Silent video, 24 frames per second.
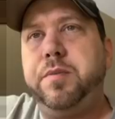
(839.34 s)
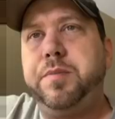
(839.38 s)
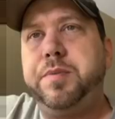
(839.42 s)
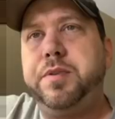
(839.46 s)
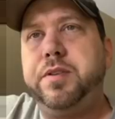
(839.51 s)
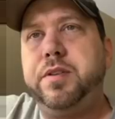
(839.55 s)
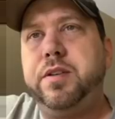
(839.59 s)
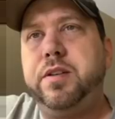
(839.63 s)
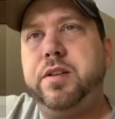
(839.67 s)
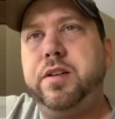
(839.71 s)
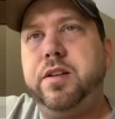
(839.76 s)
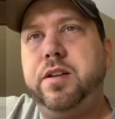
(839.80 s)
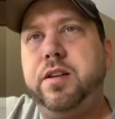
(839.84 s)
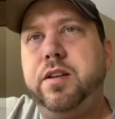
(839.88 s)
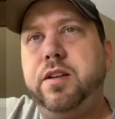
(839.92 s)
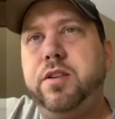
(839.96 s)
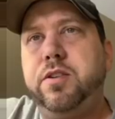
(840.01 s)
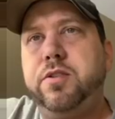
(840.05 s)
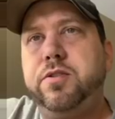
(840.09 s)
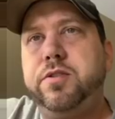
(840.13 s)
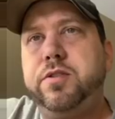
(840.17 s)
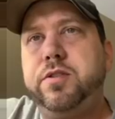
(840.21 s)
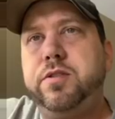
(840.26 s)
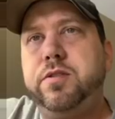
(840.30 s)
upset that he
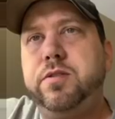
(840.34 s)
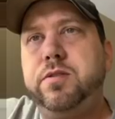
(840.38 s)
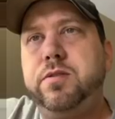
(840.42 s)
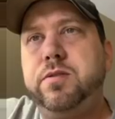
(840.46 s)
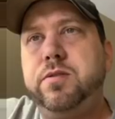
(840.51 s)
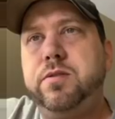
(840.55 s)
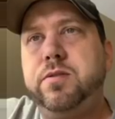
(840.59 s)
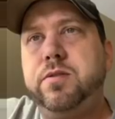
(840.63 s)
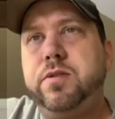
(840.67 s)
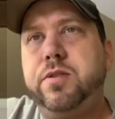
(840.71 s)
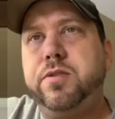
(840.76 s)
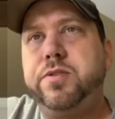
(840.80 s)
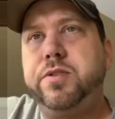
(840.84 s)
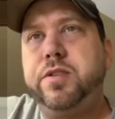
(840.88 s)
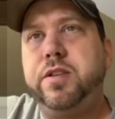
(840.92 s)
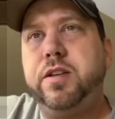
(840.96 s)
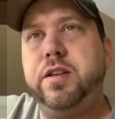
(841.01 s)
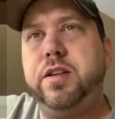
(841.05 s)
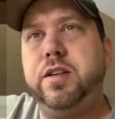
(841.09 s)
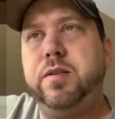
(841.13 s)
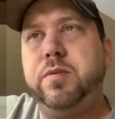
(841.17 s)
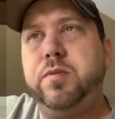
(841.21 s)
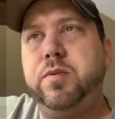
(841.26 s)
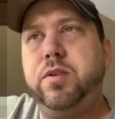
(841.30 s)
lost lost the
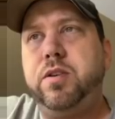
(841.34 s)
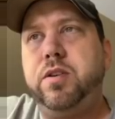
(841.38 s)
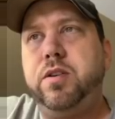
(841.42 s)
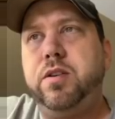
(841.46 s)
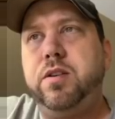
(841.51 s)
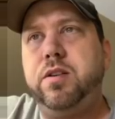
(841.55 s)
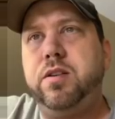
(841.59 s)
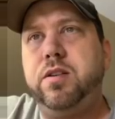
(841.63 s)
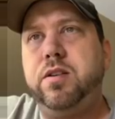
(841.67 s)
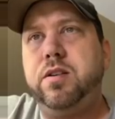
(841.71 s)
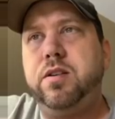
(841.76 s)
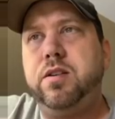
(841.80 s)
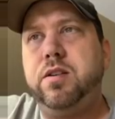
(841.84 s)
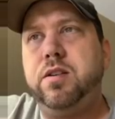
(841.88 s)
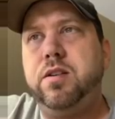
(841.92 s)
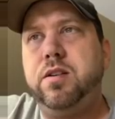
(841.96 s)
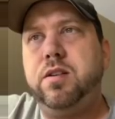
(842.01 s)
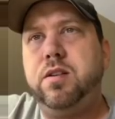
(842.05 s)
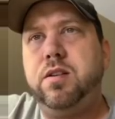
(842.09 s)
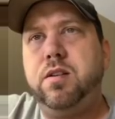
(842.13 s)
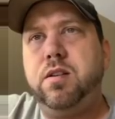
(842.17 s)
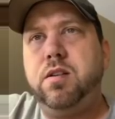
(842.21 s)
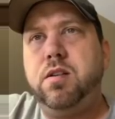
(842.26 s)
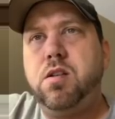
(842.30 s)
game right there.
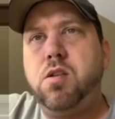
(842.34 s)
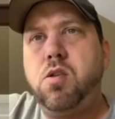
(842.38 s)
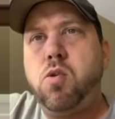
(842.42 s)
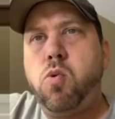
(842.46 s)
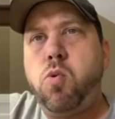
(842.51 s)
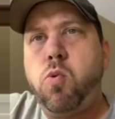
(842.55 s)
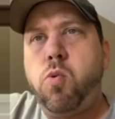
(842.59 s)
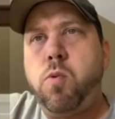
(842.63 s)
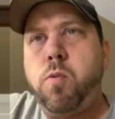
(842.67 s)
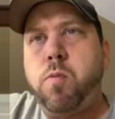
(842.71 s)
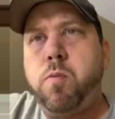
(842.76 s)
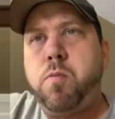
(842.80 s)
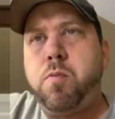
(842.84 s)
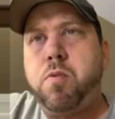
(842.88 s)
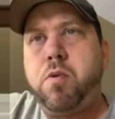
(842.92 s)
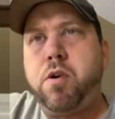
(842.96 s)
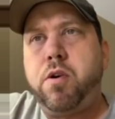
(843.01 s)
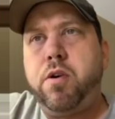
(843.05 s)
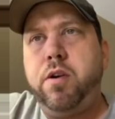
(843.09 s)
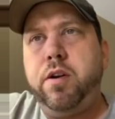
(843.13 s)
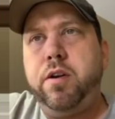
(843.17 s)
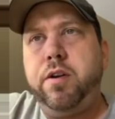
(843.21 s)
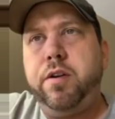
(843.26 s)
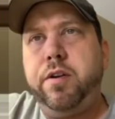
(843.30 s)

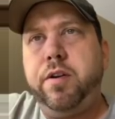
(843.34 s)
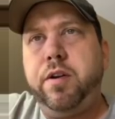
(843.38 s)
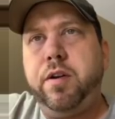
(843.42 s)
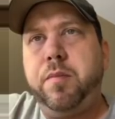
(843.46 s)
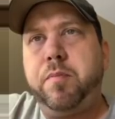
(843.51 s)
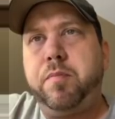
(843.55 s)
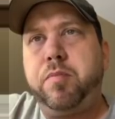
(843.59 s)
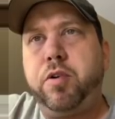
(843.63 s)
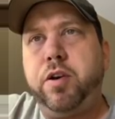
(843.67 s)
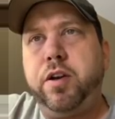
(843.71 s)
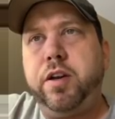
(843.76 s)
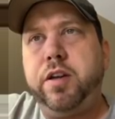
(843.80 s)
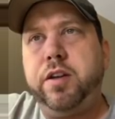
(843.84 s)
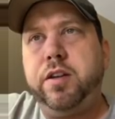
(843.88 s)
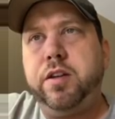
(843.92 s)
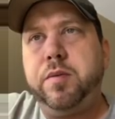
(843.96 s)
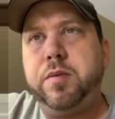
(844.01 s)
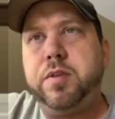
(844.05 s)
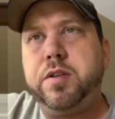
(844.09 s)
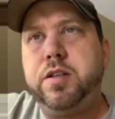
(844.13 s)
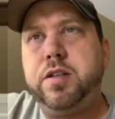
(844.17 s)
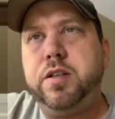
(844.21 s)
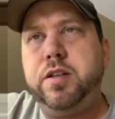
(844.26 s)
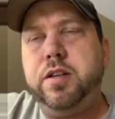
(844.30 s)
Probably ended up breaking
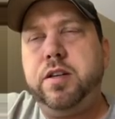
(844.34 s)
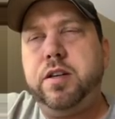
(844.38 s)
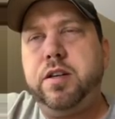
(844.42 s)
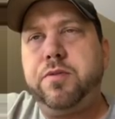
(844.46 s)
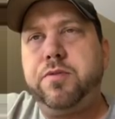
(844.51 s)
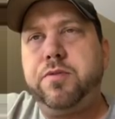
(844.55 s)
their sheen